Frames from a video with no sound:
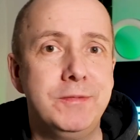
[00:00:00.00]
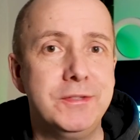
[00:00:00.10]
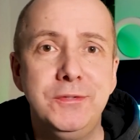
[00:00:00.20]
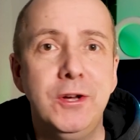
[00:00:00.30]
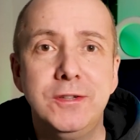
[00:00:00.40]

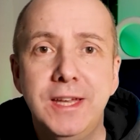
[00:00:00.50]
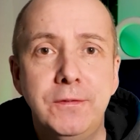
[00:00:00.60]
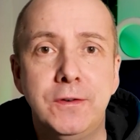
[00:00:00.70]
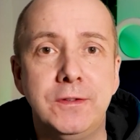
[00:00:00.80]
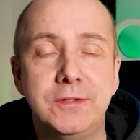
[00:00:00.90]
there's no
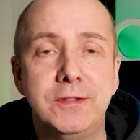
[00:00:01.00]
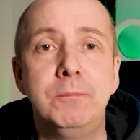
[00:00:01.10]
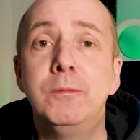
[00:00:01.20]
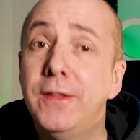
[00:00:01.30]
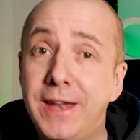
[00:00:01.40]
difference.
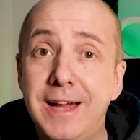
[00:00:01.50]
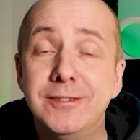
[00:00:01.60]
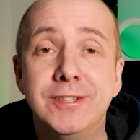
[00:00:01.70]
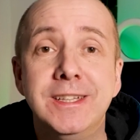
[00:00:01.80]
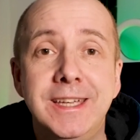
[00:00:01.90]
But there
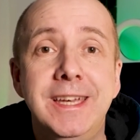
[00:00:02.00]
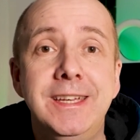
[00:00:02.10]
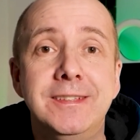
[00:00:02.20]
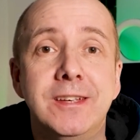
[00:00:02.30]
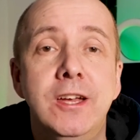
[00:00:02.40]
actually
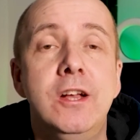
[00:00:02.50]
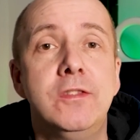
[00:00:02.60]
is.